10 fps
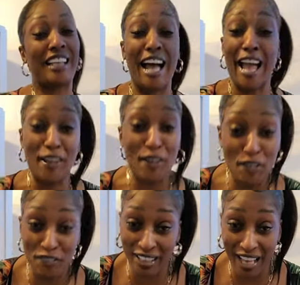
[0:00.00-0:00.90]
look, I ain't gonna
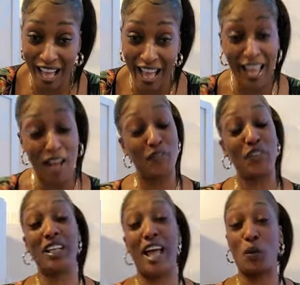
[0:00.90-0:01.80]
even lie. I
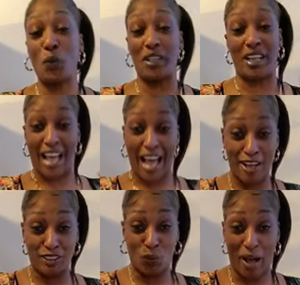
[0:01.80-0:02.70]
feel like one of the
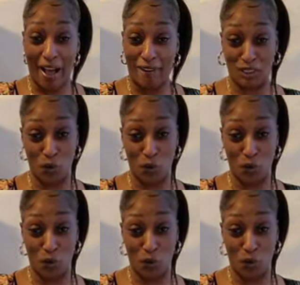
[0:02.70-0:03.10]
housewives